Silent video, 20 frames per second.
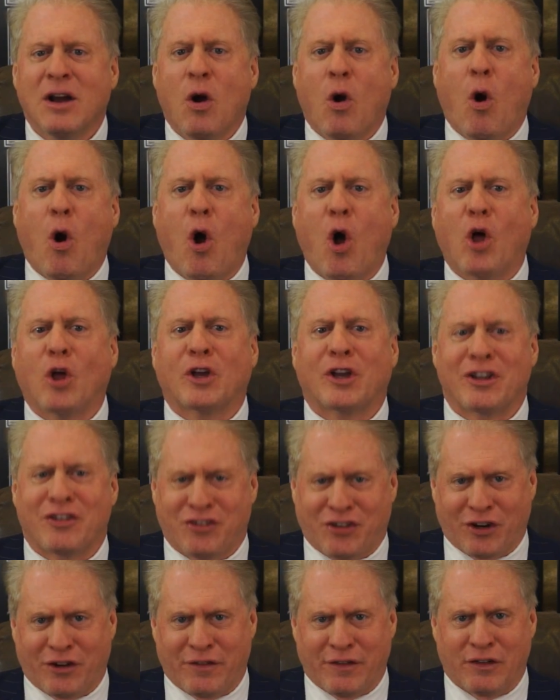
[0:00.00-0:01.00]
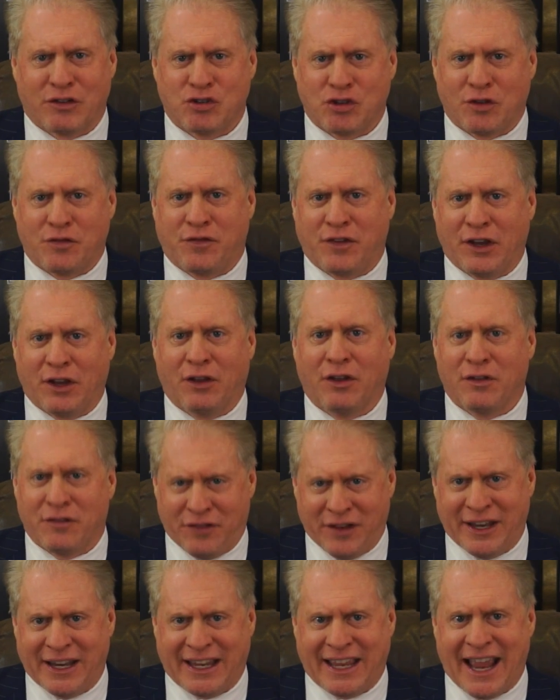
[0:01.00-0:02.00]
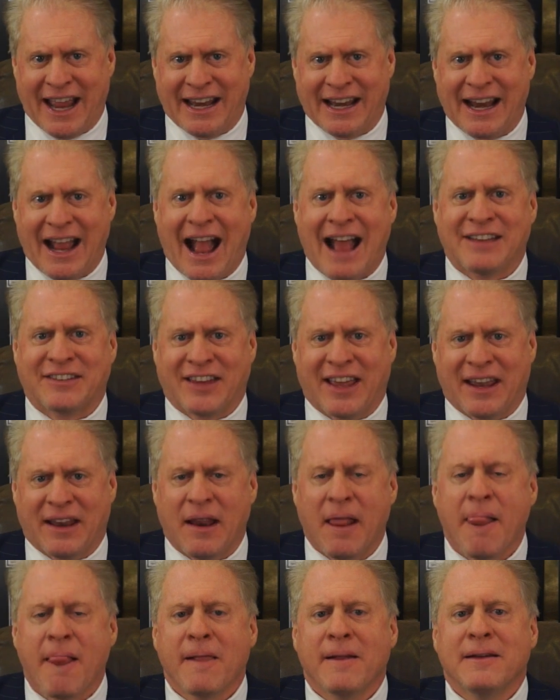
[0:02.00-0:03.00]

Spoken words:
All conservatives should feel vindicated, as in